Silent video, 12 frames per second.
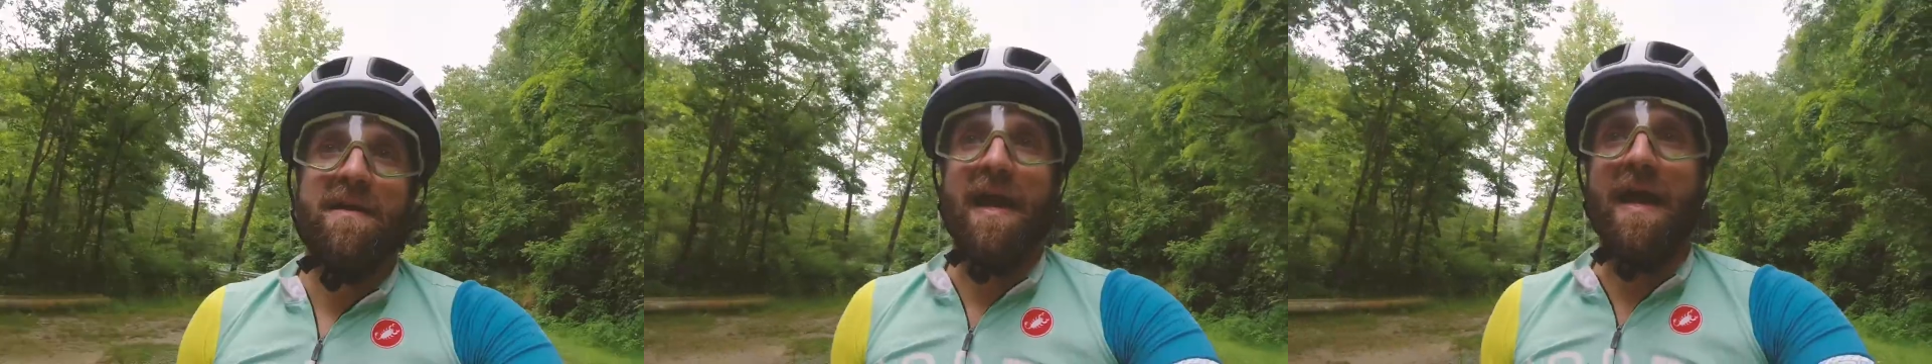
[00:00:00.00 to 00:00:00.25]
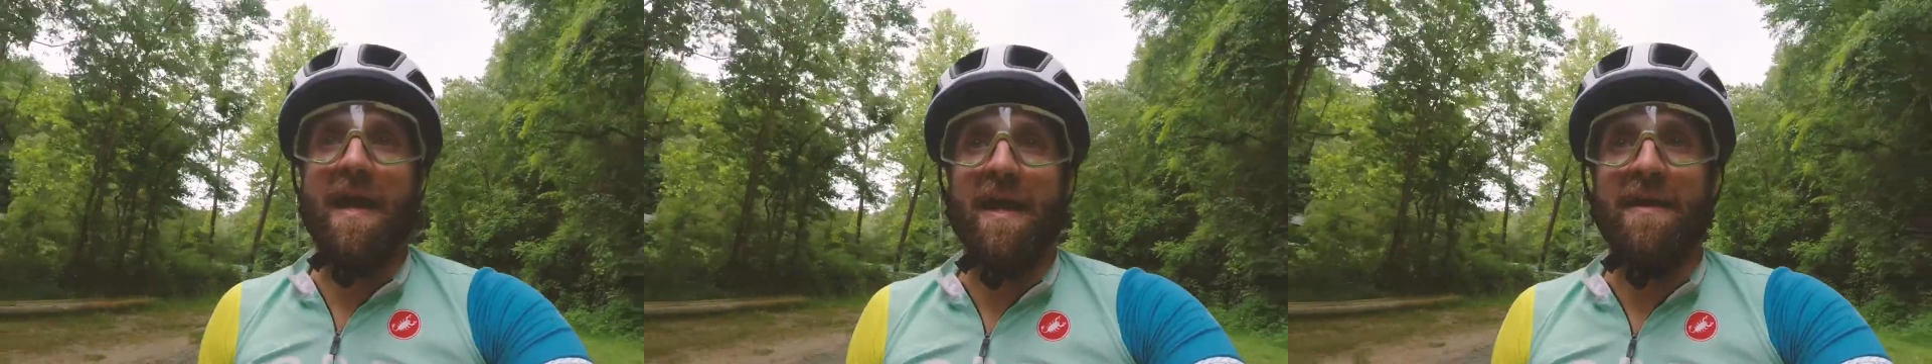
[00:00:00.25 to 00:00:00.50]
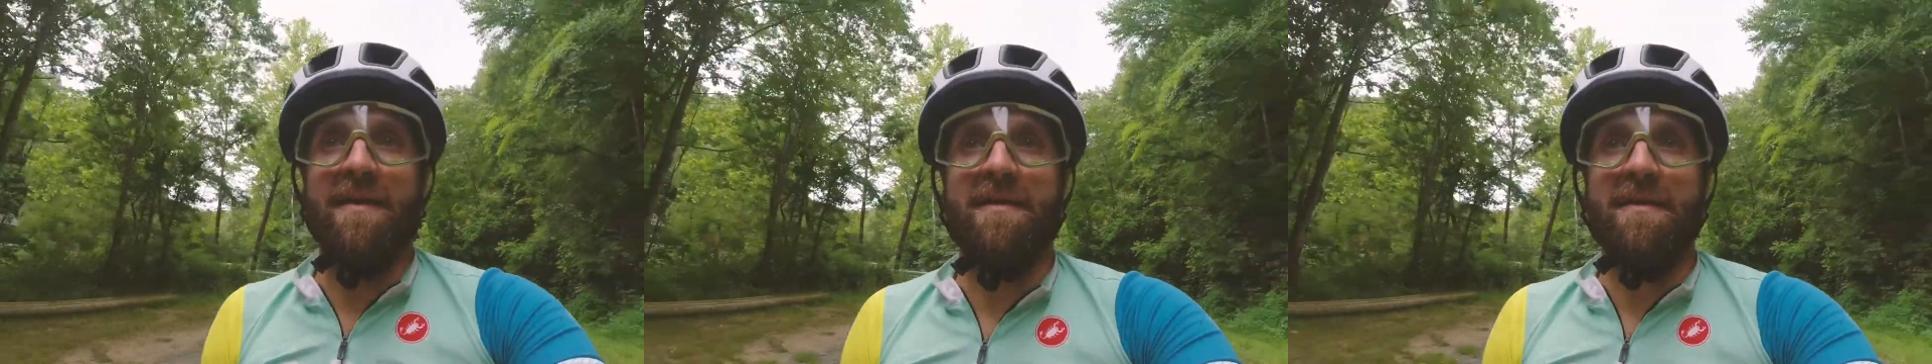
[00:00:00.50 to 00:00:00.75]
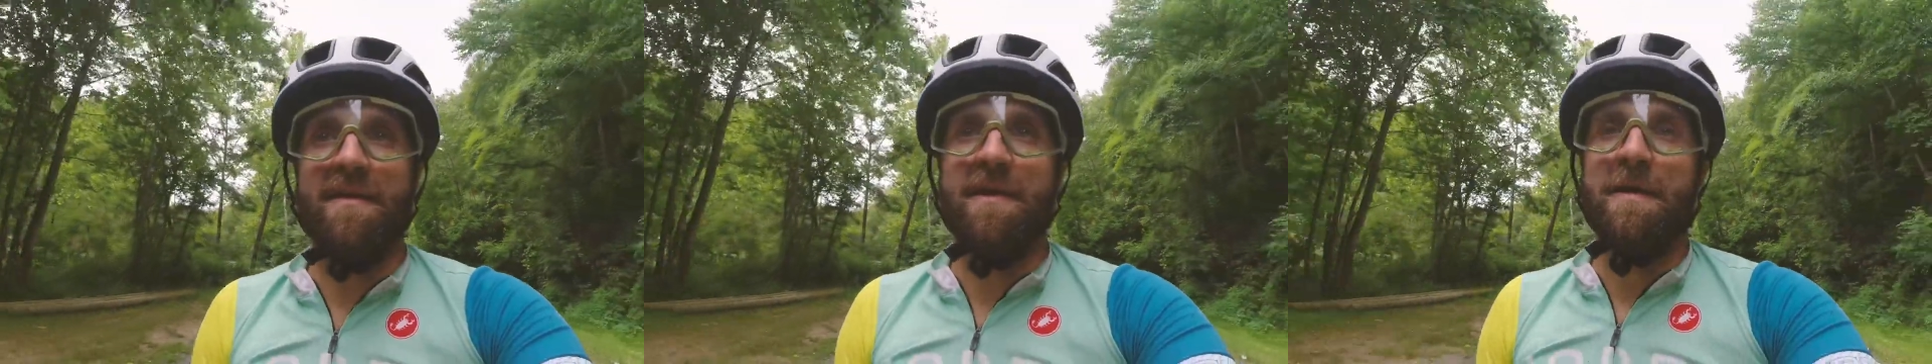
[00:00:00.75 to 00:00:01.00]
And
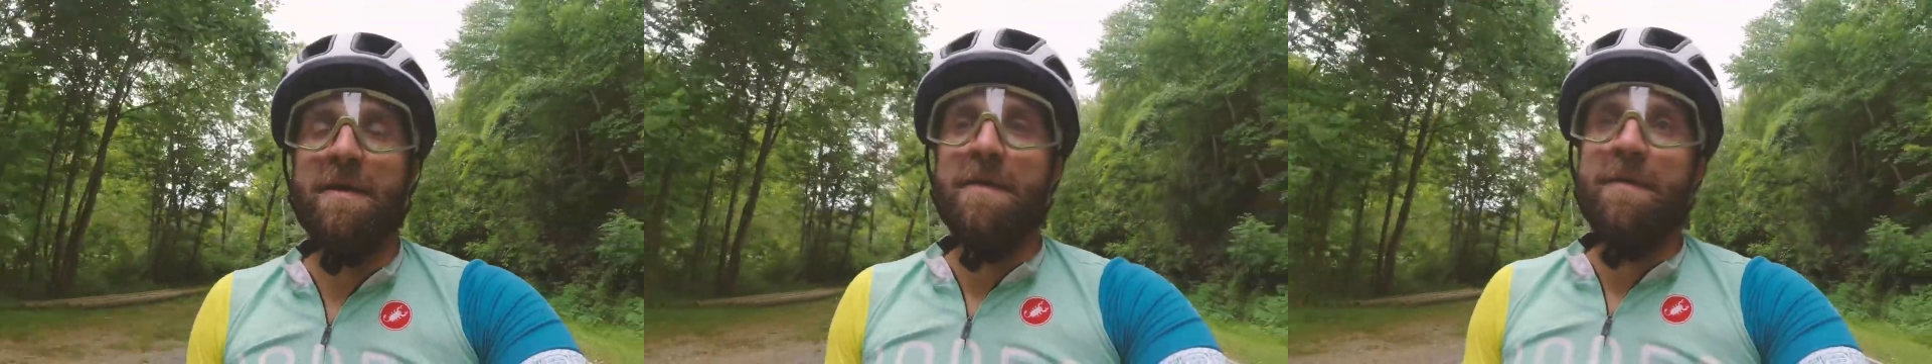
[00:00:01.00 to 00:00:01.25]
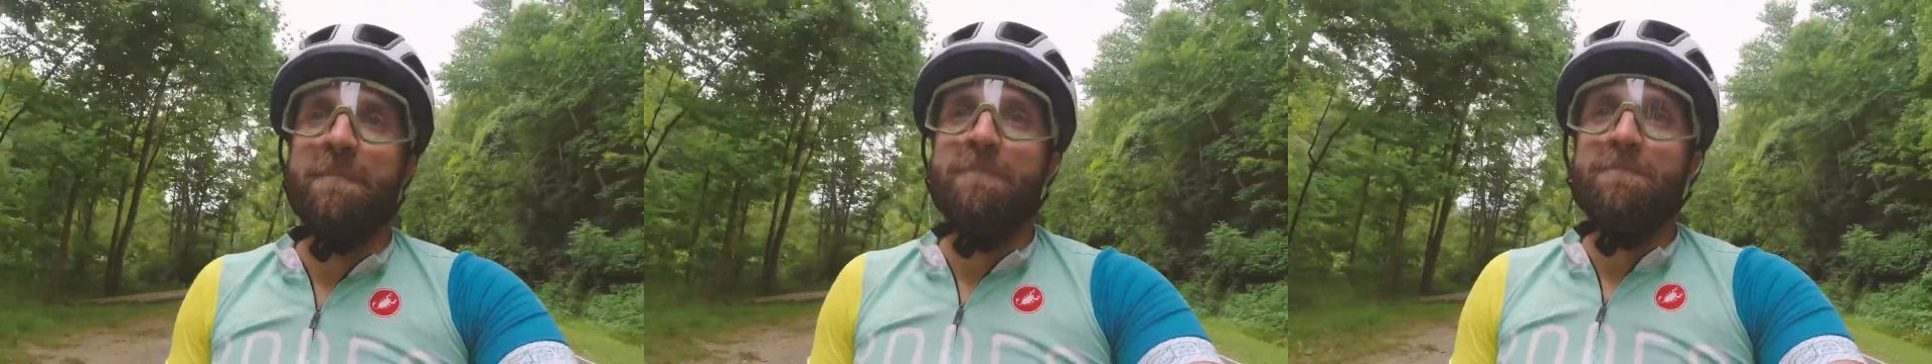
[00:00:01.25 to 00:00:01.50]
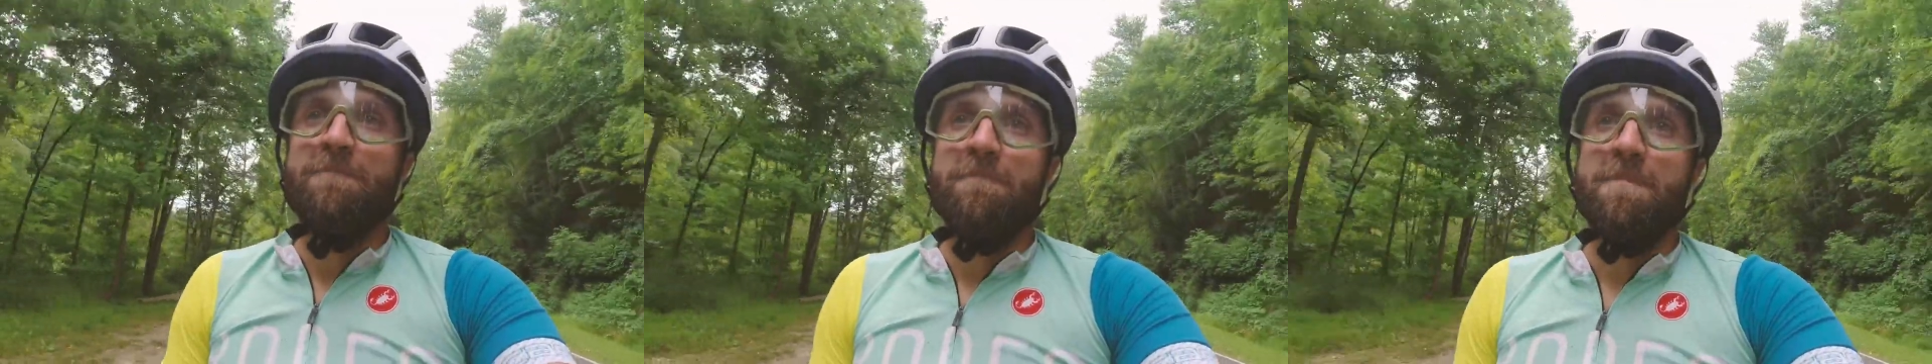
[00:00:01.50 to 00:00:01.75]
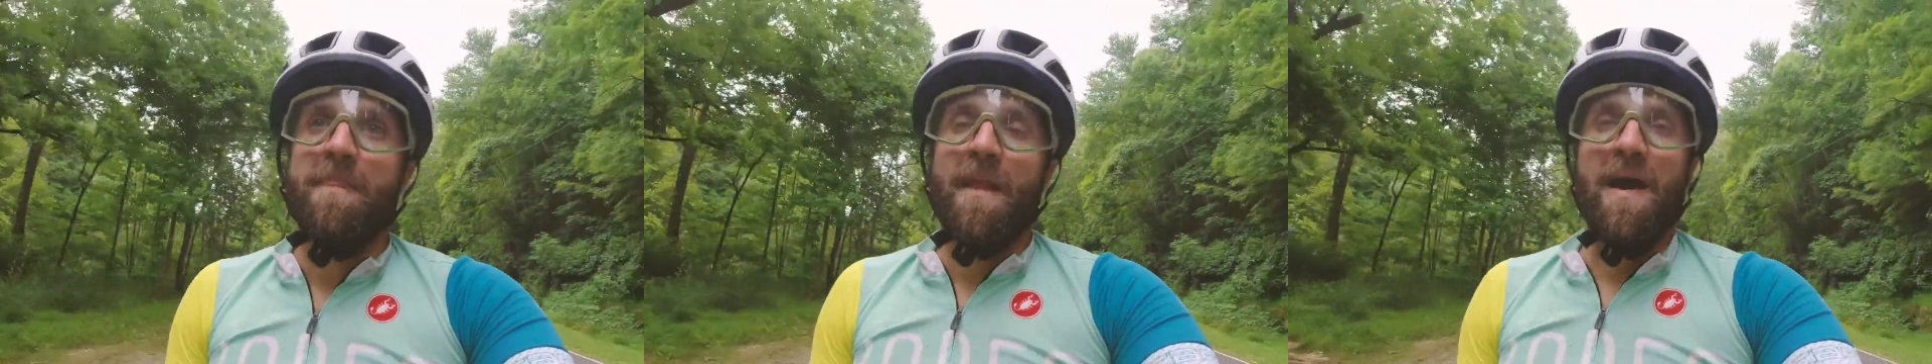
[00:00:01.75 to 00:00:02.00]

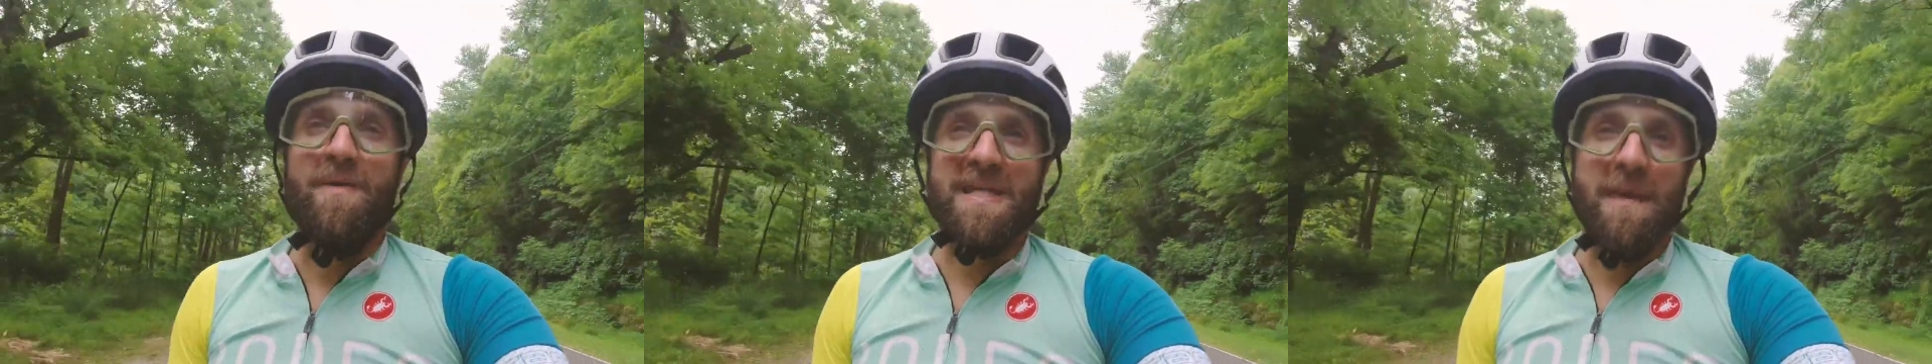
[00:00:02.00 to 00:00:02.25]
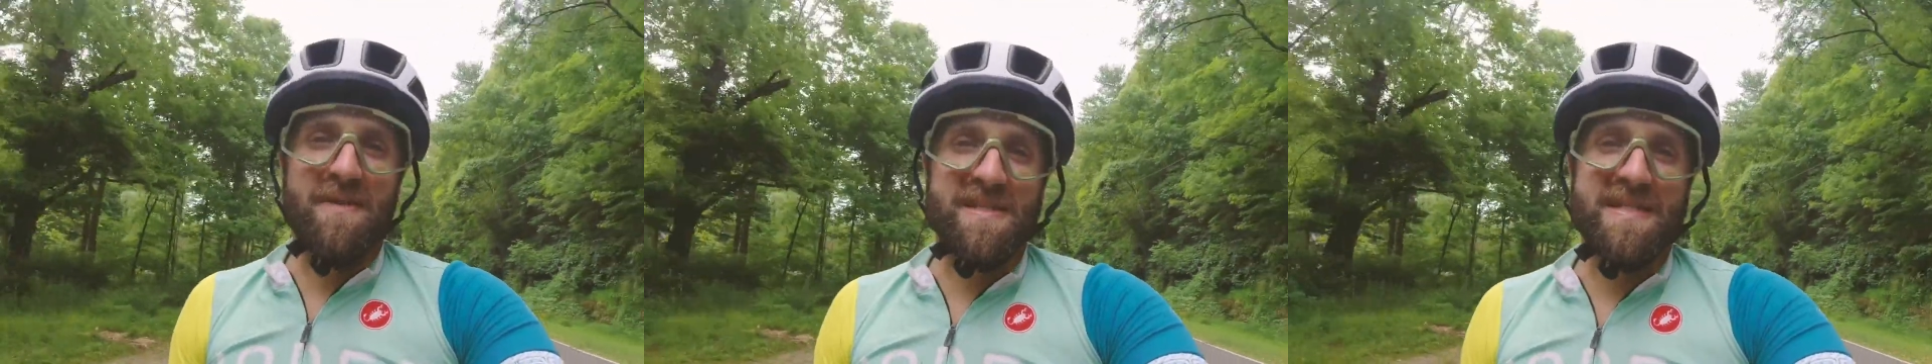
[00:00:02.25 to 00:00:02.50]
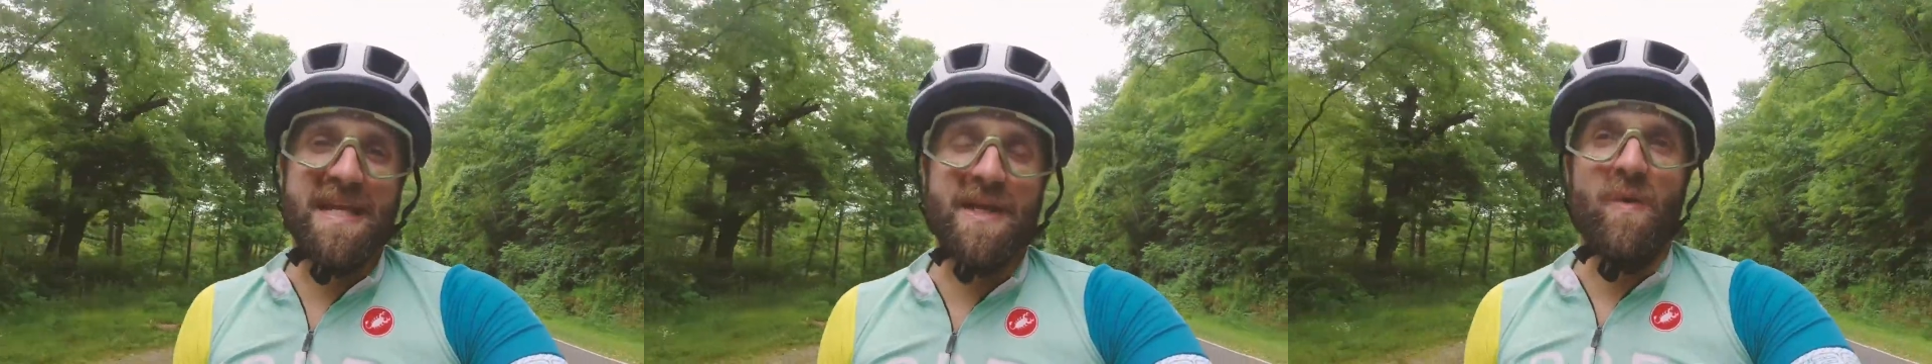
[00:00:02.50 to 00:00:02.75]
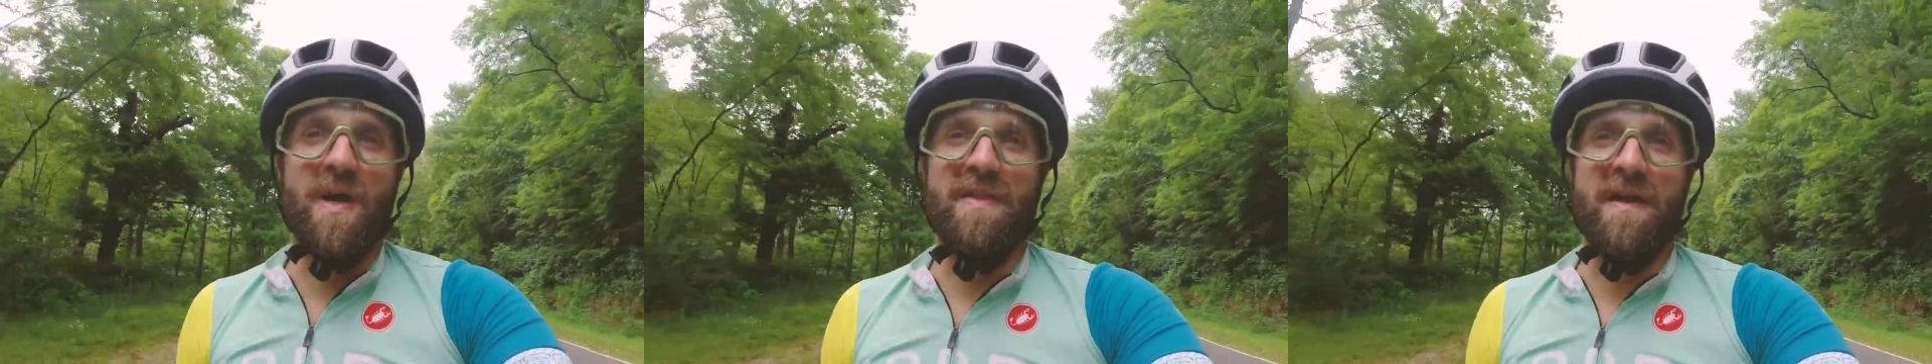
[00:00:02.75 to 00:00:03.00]
I was able to
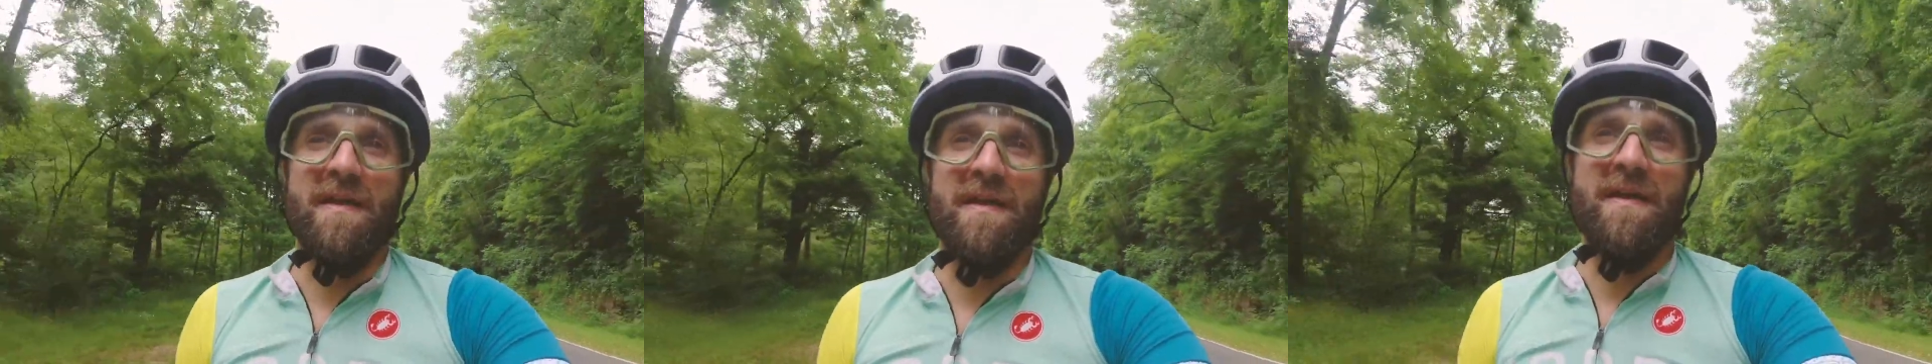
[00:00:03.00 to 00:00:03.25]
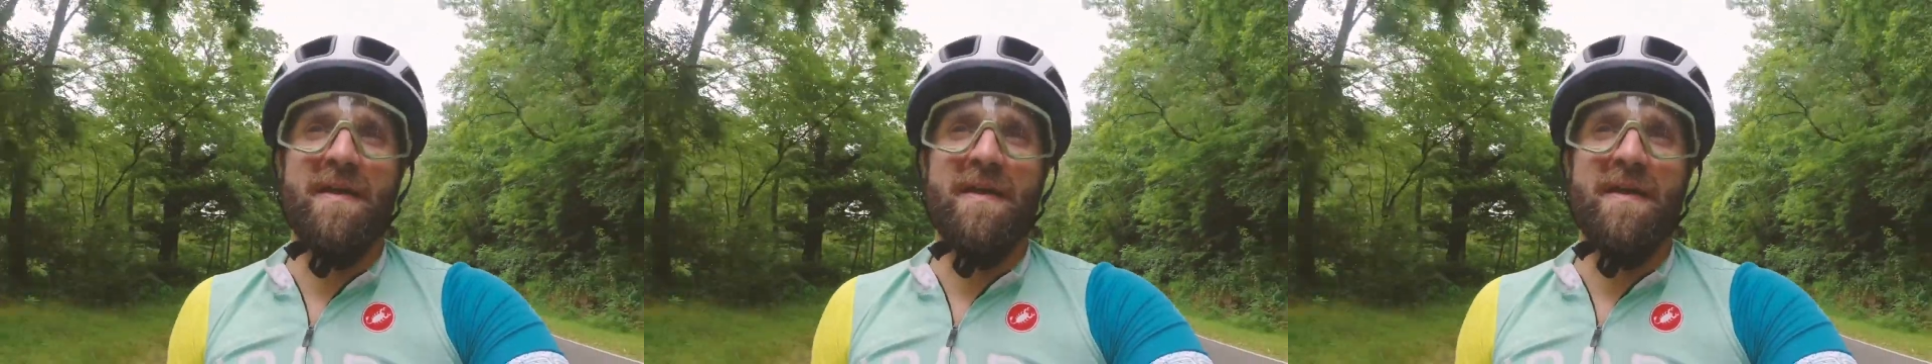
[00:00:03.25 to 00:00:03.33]
stick with it.